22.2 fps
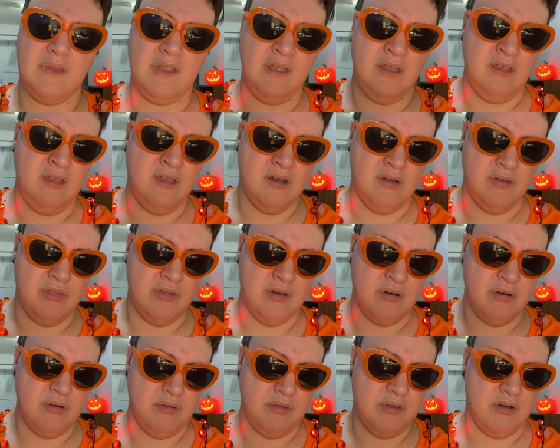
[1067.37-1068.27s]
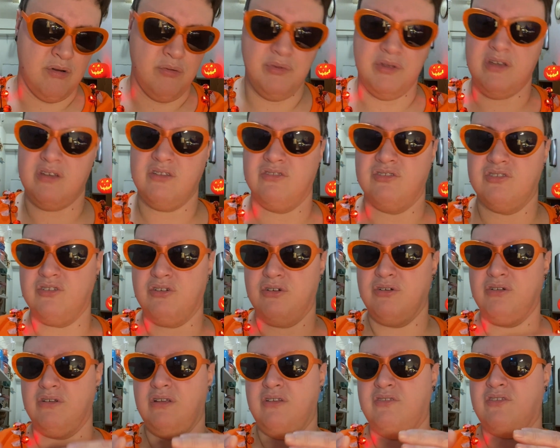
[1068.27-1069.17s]
you know, they're only
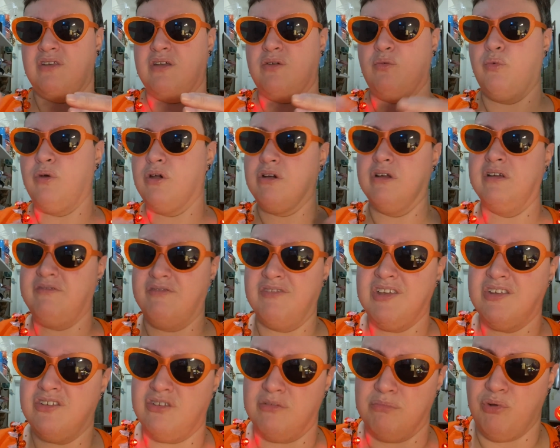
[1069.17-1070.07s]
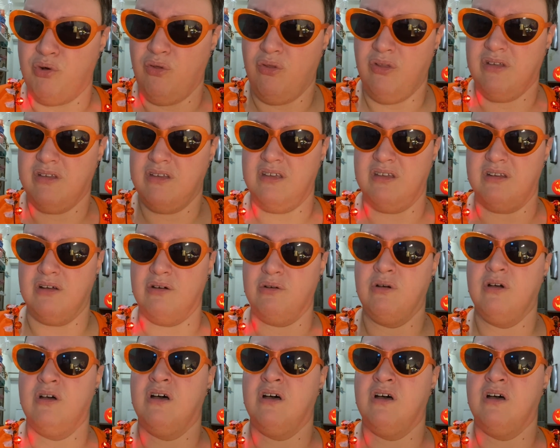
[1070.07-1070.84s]
concerned, it's like we're invisible, you know,